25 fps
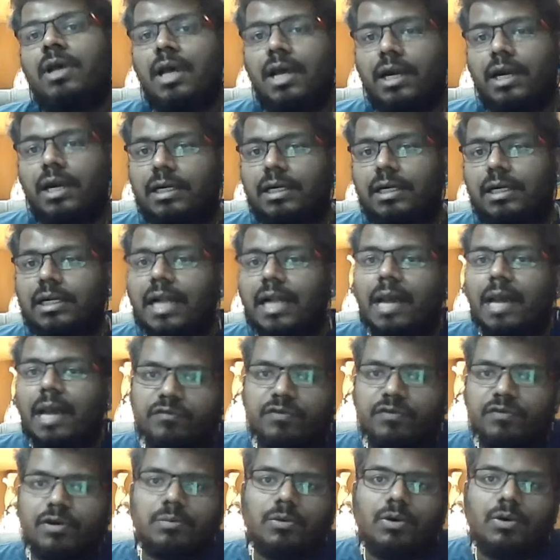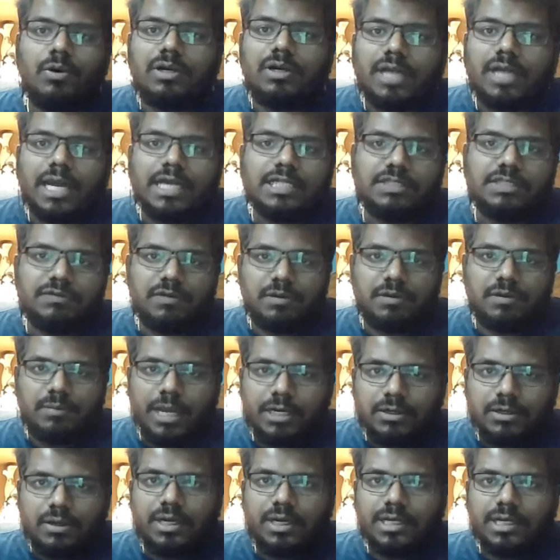clamor for more rights for
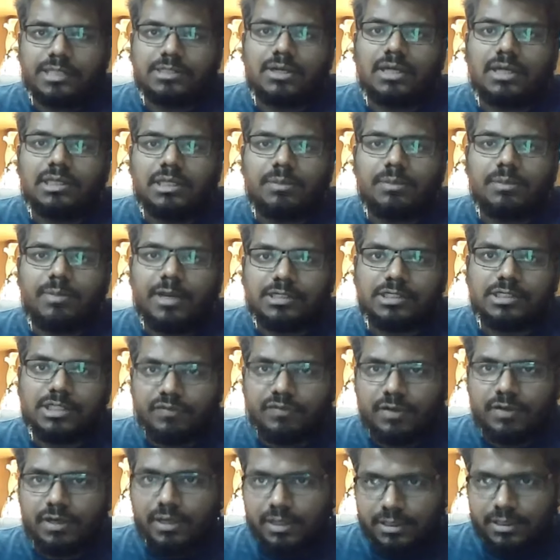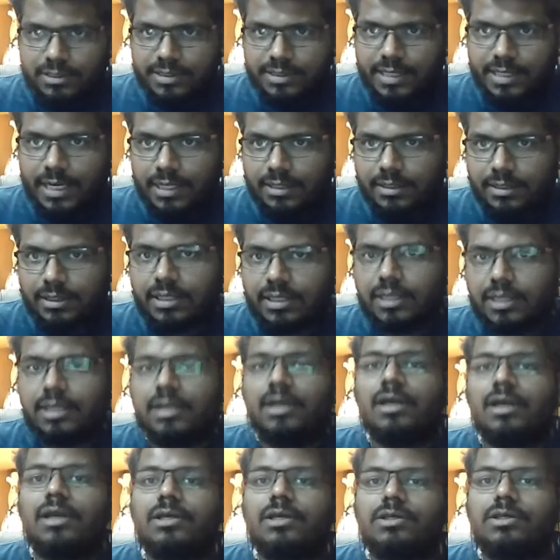minorities on the basis of a religious identity,
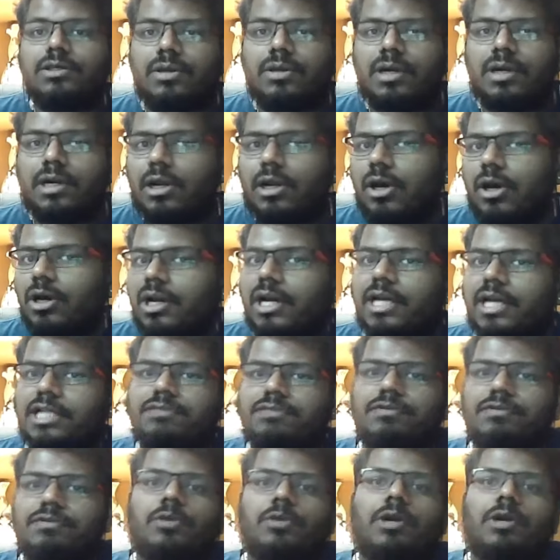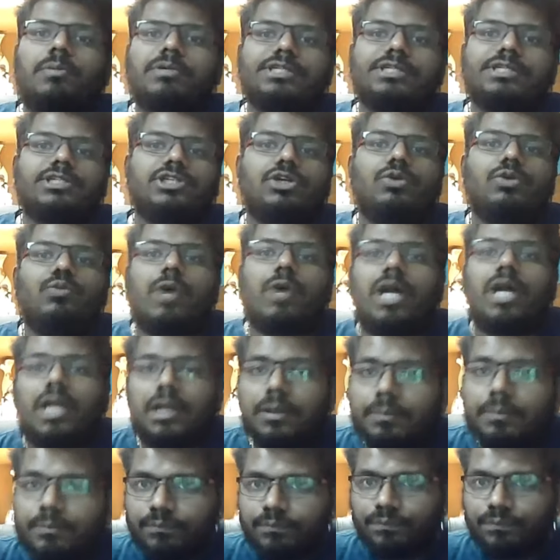you're at loggerheads with Proposition 1.
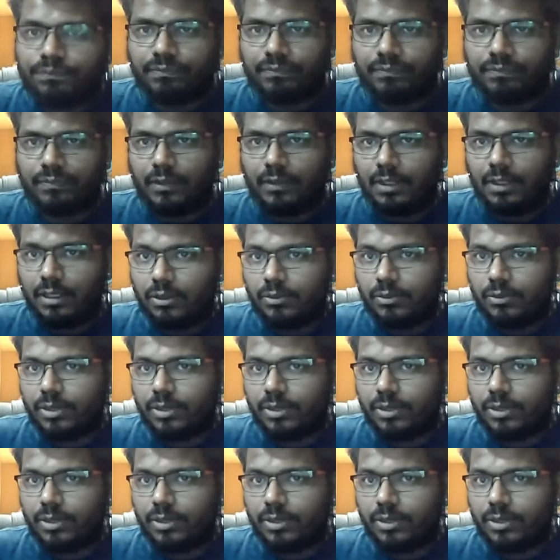Okay.